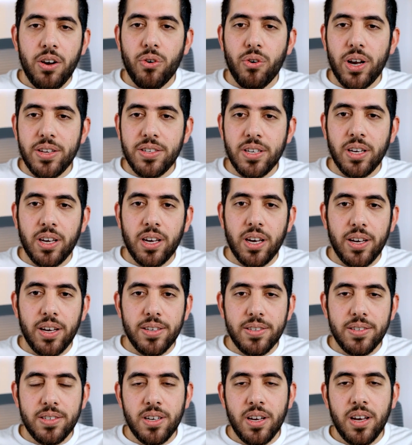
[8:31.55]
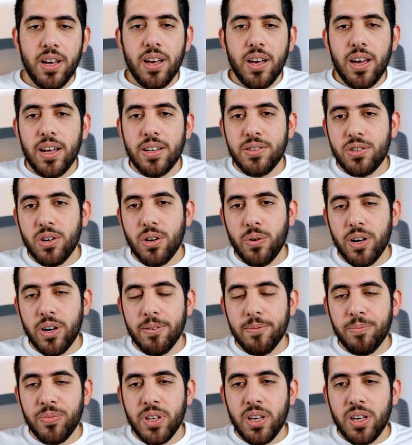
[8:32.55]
raising kids and so on.